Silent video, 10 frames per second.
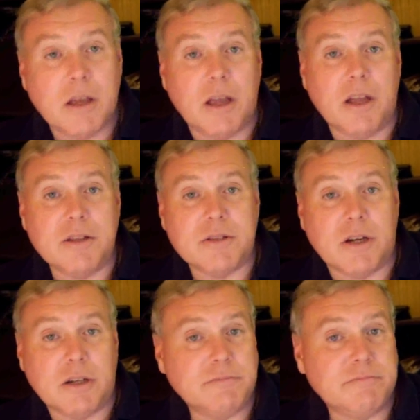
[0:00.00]
And
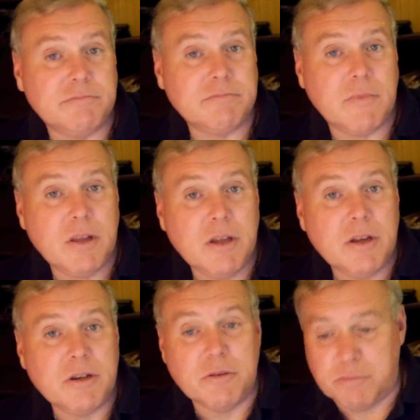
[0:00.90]
uh,
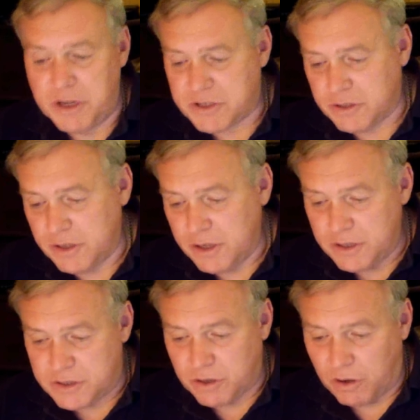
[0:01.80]
you're basically
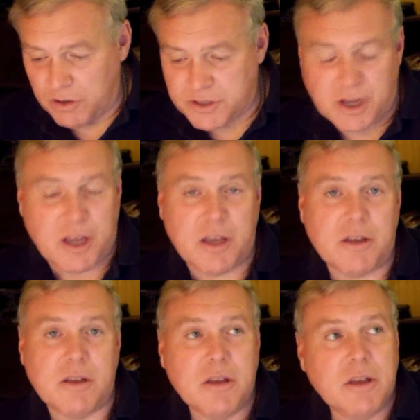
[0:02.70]
going to charge
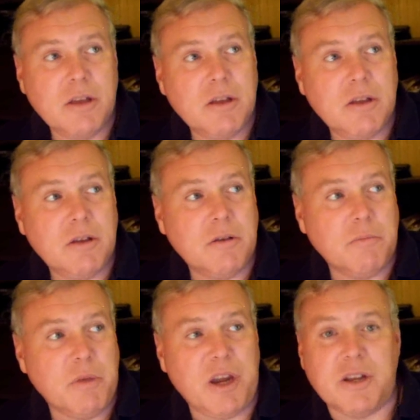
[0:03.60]
a
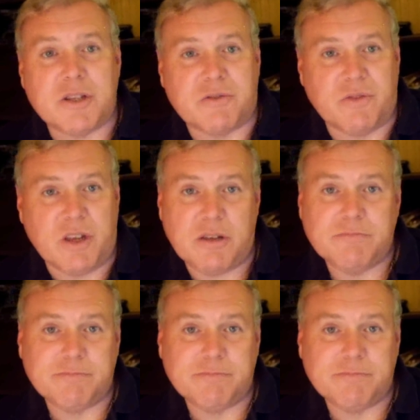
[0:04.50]
maintenance fee